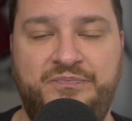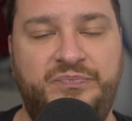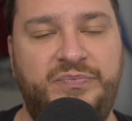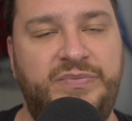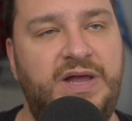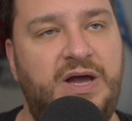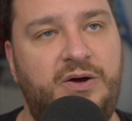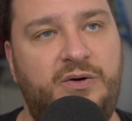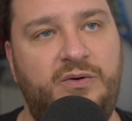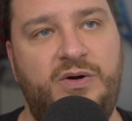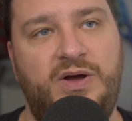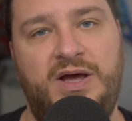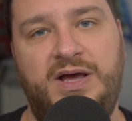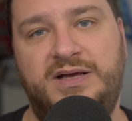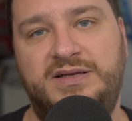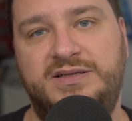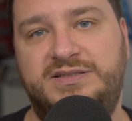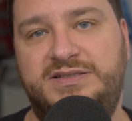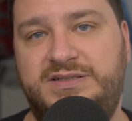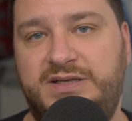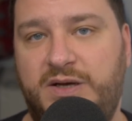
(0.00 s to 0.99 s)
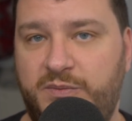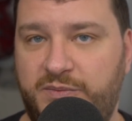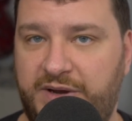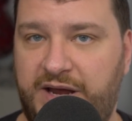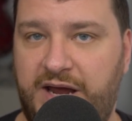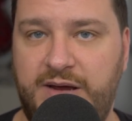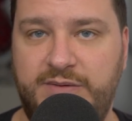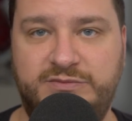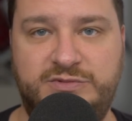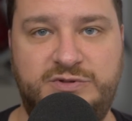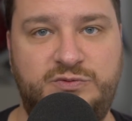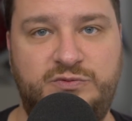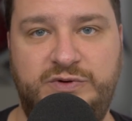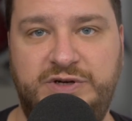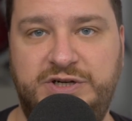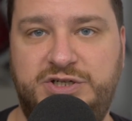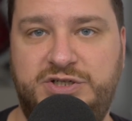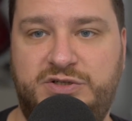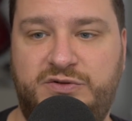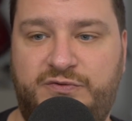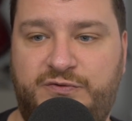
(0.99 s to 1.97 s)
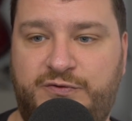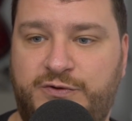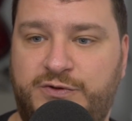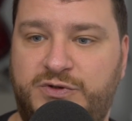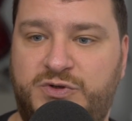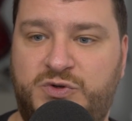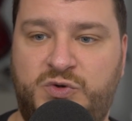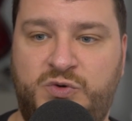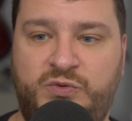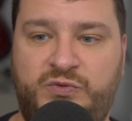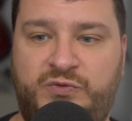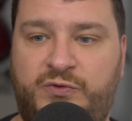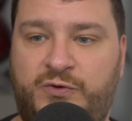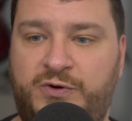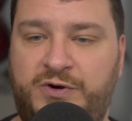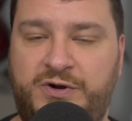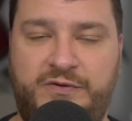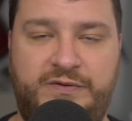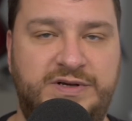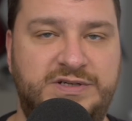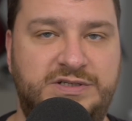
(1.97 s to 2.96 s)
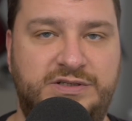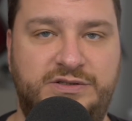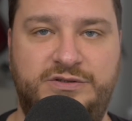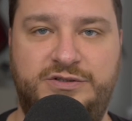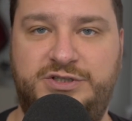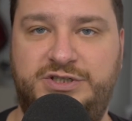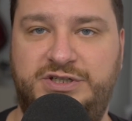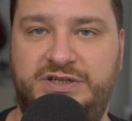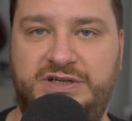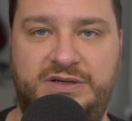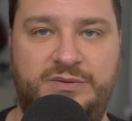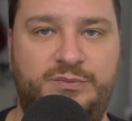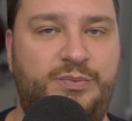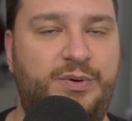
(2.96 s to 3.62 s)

Now, some games reach the full 240 resolution,